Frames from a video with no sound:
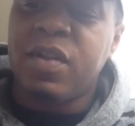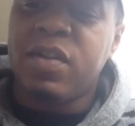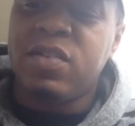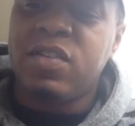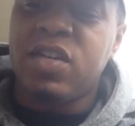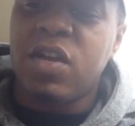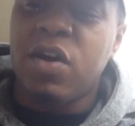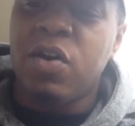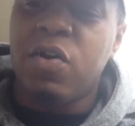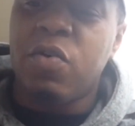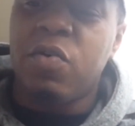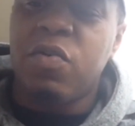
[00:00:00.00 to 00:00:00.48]

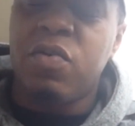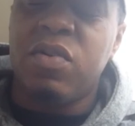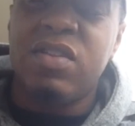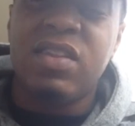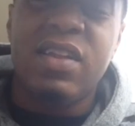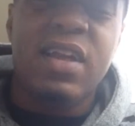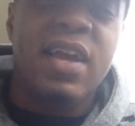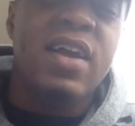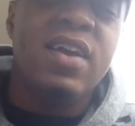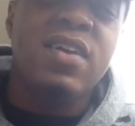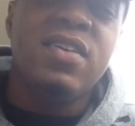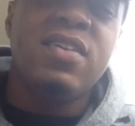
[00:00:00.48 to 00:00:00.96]
So
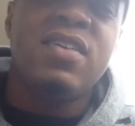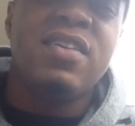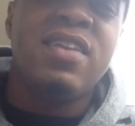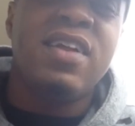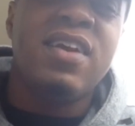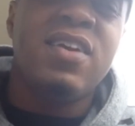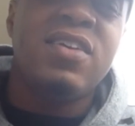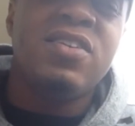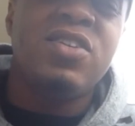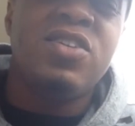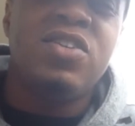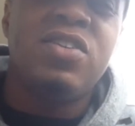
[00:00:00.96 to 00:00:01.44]
there,
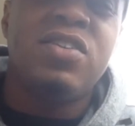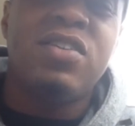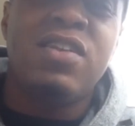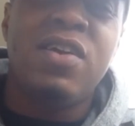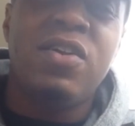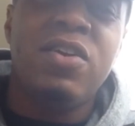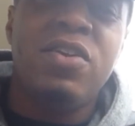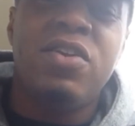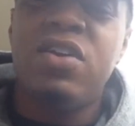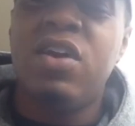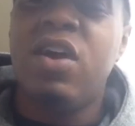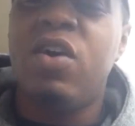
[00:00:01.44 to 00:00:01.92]
there's
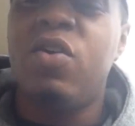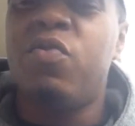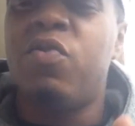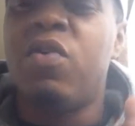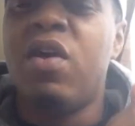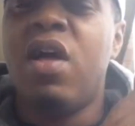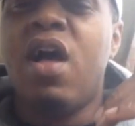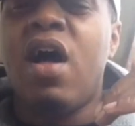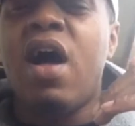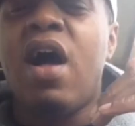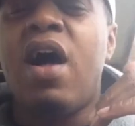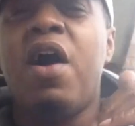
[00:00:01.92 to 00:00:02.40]
there you
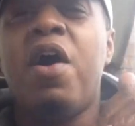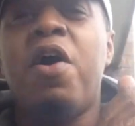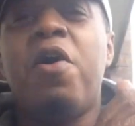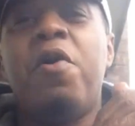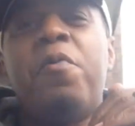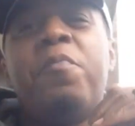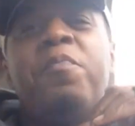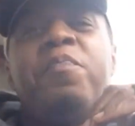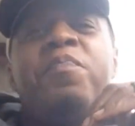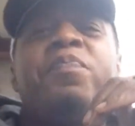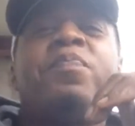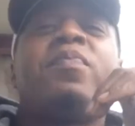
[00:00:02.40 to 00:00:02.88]
go.
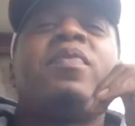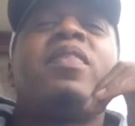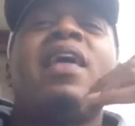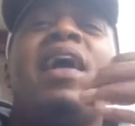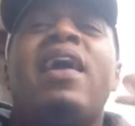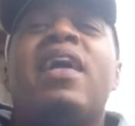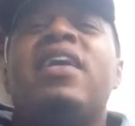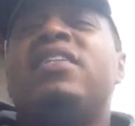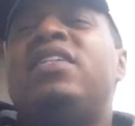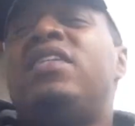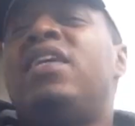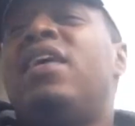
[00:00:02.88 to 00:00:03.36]
Um,
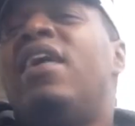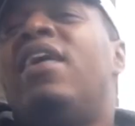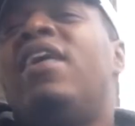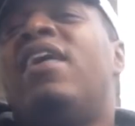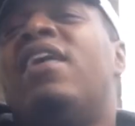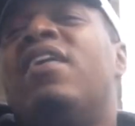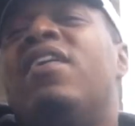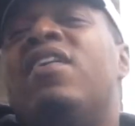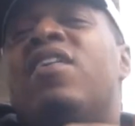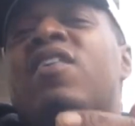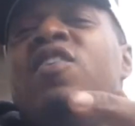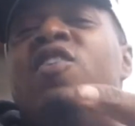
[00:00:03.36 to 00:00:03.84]
like I
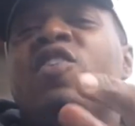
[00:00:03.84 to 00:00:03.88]
said,